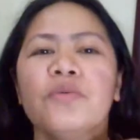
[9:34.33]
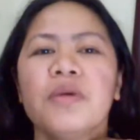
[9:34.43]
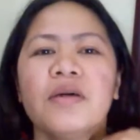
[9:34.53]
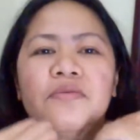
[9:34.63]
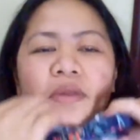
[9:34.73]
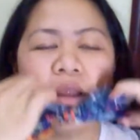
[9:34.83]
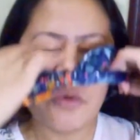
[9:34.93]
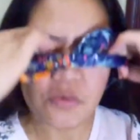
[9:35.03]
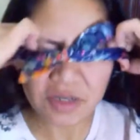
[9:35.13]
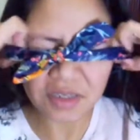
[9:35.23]
may
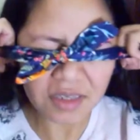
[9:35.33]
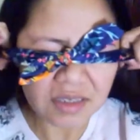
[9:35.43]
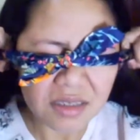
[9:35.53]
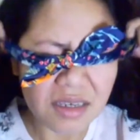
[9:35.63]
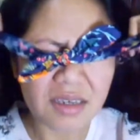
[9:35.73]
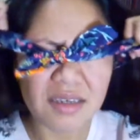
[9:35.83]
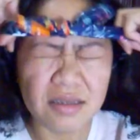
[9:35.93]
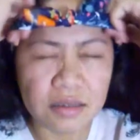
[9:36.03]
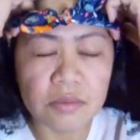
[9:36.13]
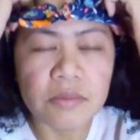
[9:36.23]
flowers kasi
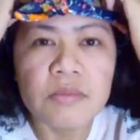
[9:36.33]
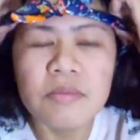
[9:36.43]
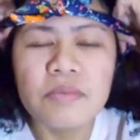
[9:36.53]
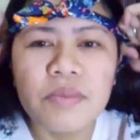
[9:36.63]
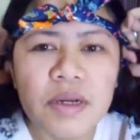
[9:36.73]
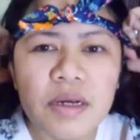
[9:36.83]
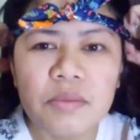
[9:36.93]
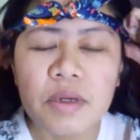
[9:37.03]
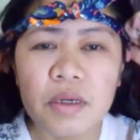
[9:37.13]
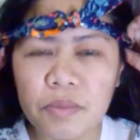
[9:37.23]

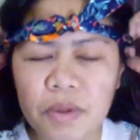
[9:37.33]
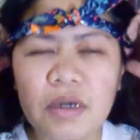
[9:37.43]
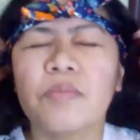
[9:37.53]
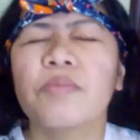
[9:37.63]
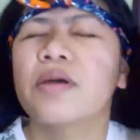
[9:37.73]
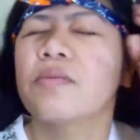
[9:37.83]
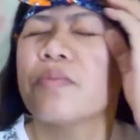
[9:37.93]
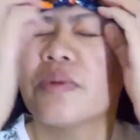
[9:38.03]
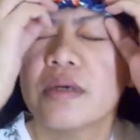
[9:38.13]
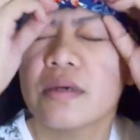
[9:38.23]
parang may
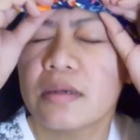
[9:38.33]
pagka-pink-pink.